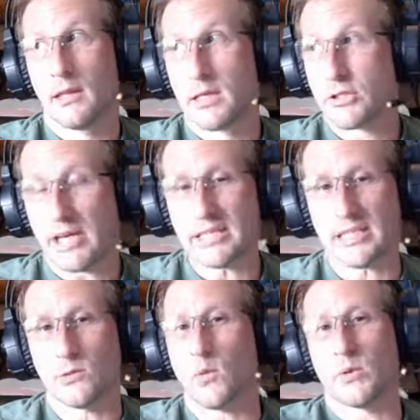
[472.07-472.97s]

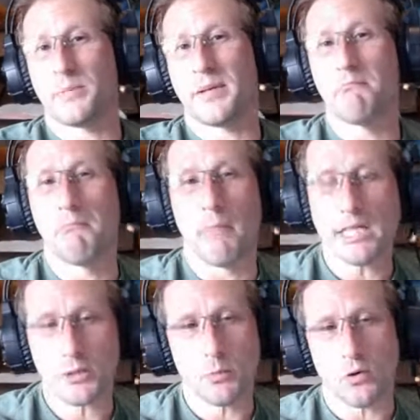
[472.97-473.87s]
Strangely, what would be
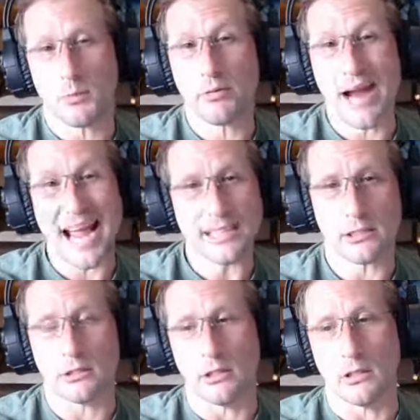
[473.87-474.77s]
much more
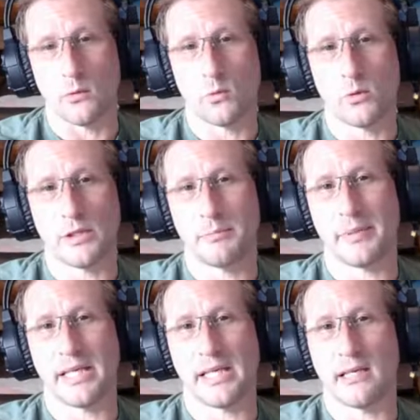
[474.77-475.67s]
practical would
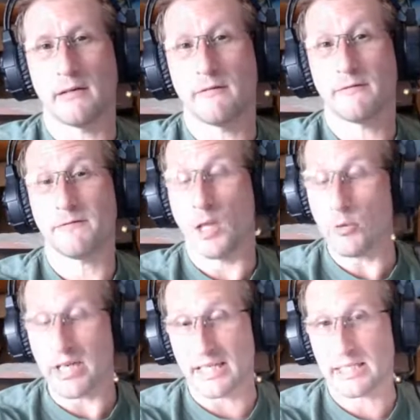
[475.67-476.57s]
be
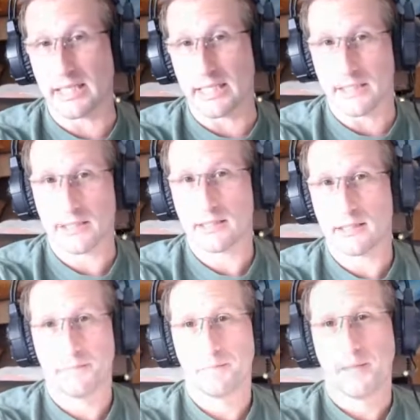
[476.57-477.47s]
floating cities
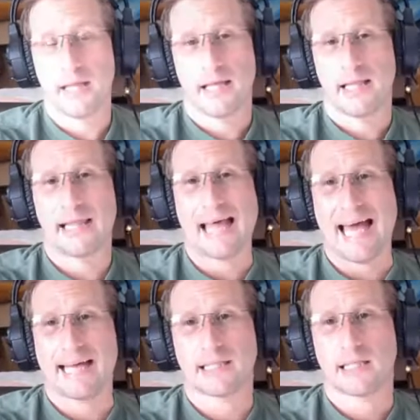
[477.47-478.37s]

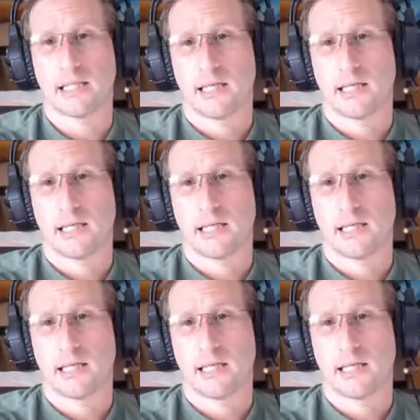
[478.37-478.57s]
that